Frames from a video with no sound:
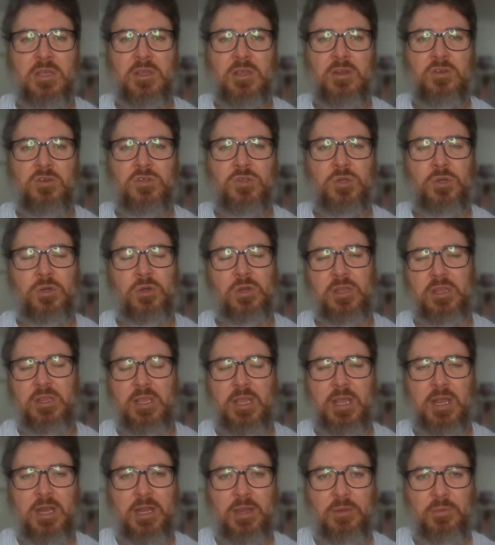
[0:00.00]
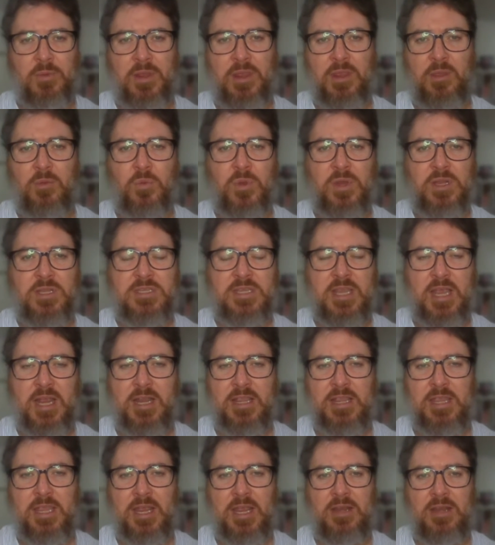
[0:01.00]
truly the only one that wins out
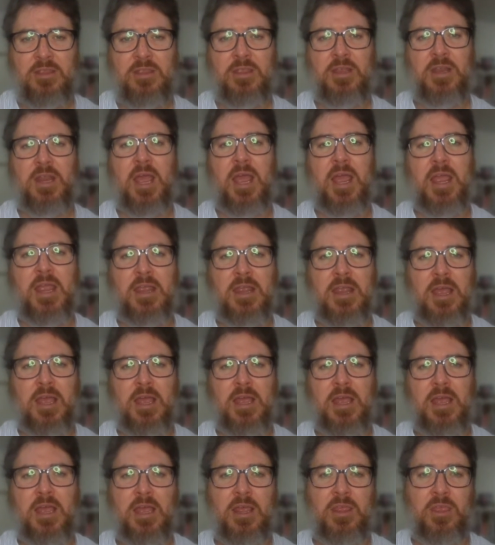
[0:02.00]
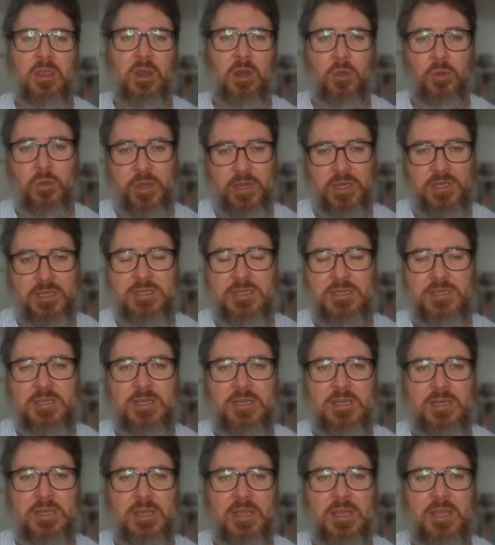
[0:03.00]
at the end of the day are the lawyers.
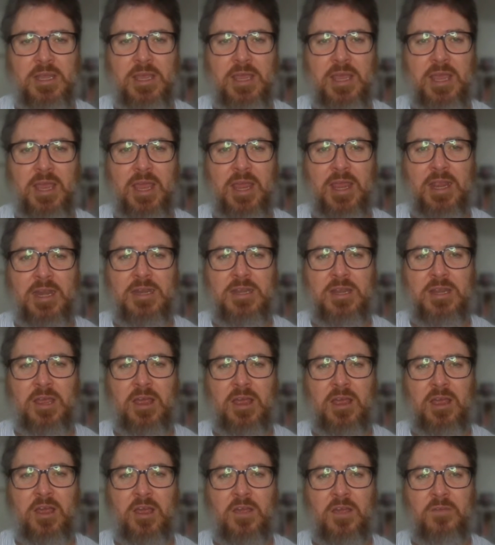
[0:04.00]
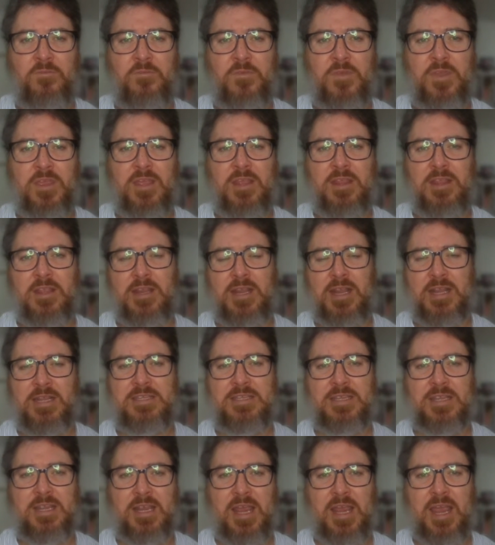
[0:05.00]
And I fear that
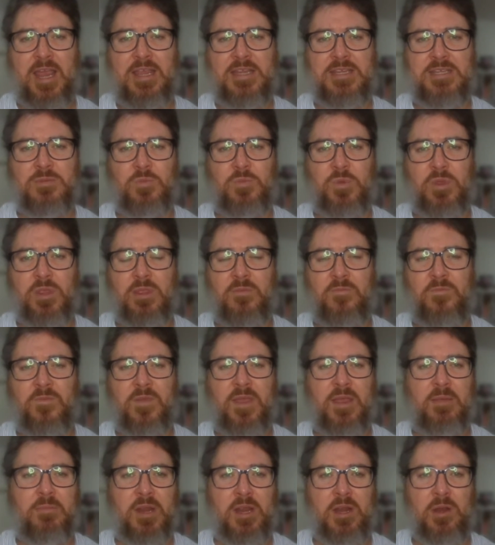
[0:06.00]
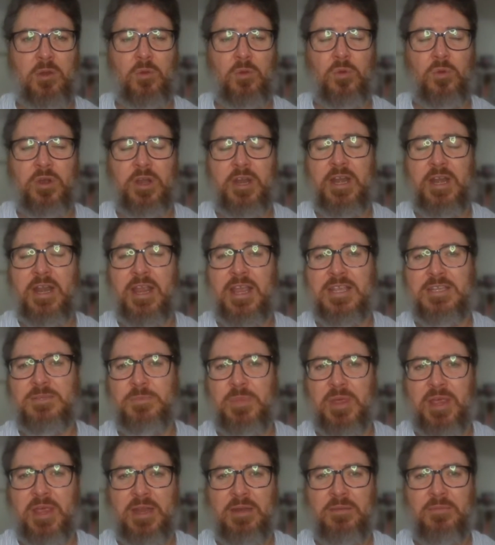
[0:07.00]
that's the case with family law, and it has
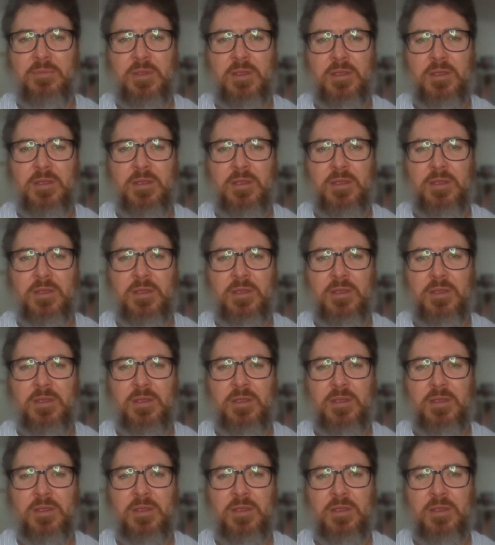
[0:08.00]
been